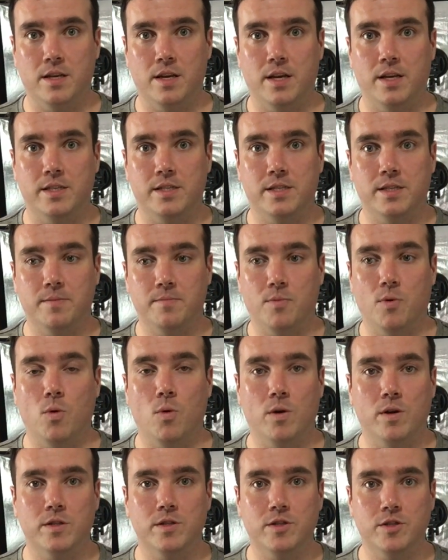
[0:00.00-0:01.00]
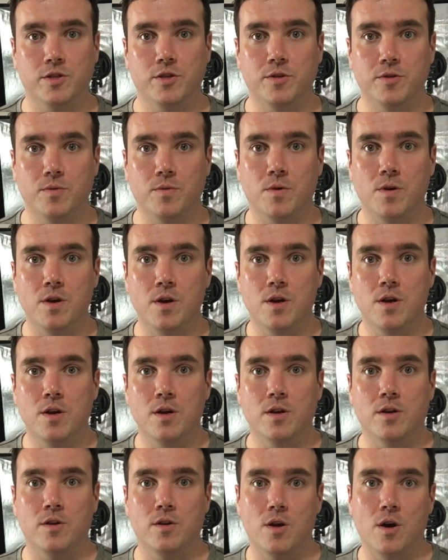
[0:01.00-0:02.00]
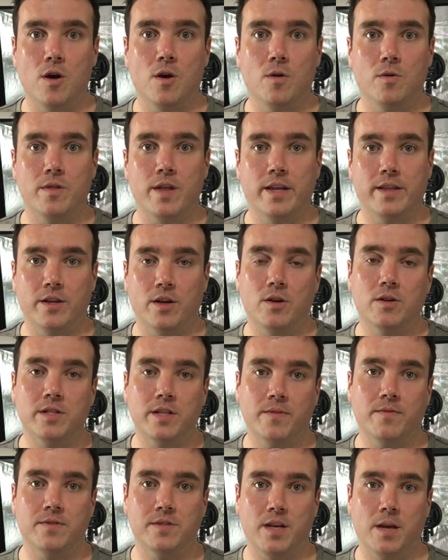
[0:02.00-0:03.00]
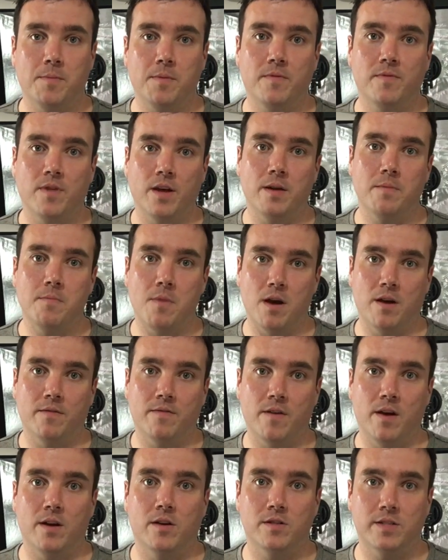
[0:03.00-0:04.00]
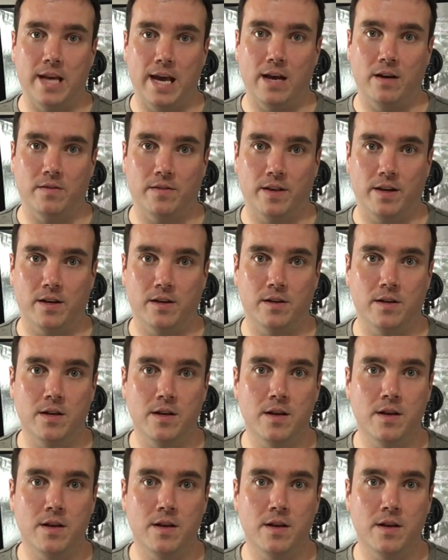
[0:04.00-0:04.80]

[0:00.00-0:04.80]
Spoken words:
it's important to know that there are different type of light modifiers out there.